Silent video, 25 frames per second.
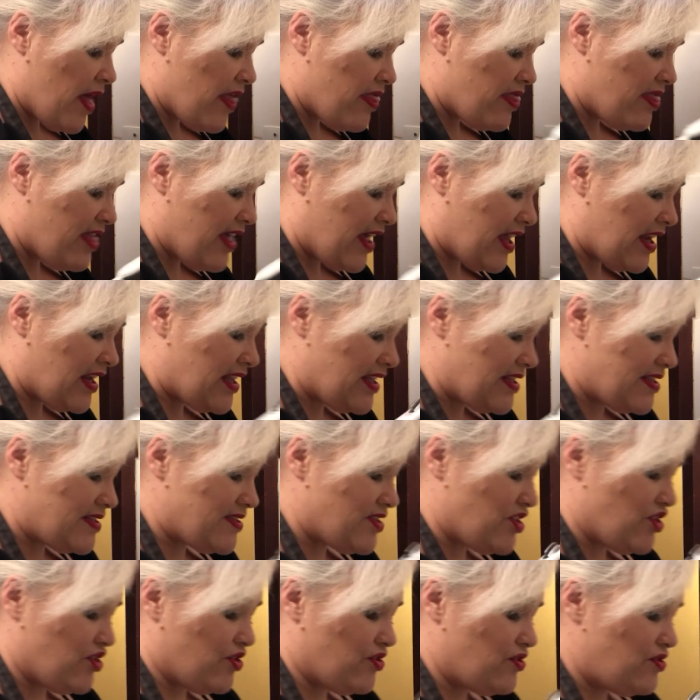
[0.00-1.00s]
that is
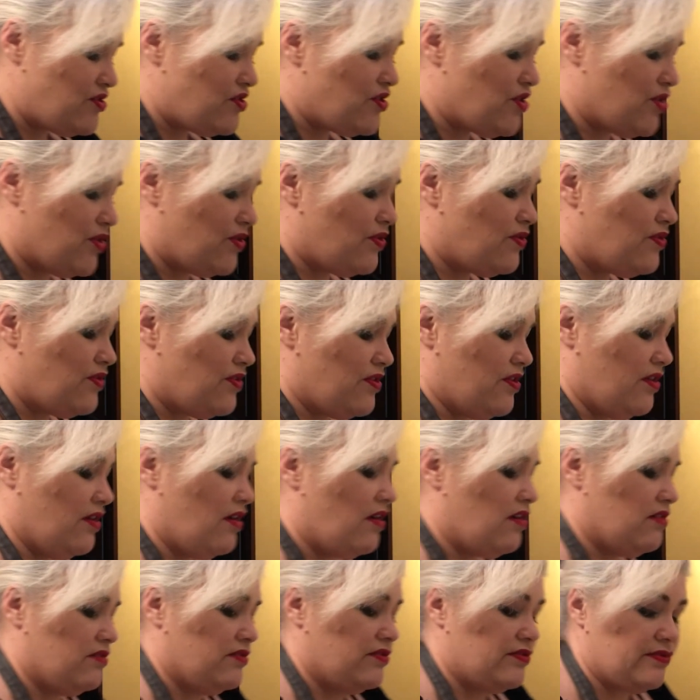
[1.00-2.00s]
good to
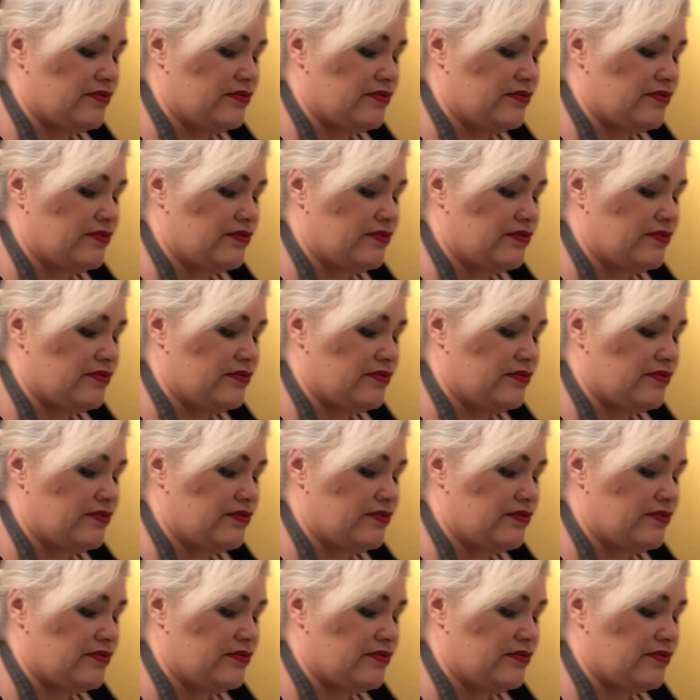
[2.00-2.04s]
go.